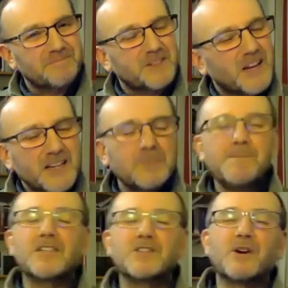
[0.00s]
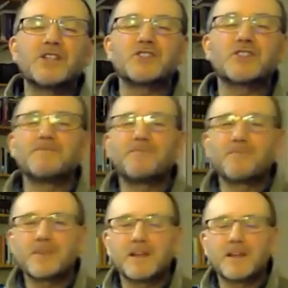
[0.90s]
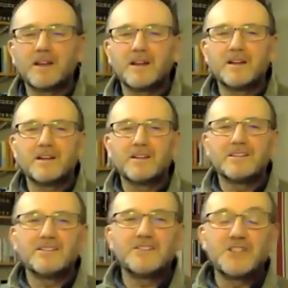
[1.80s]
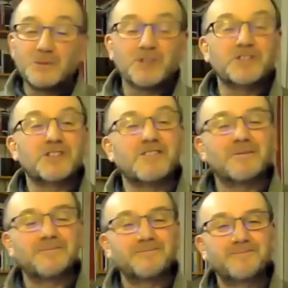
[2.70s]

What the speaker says: So here's a better question. Do you want to grow?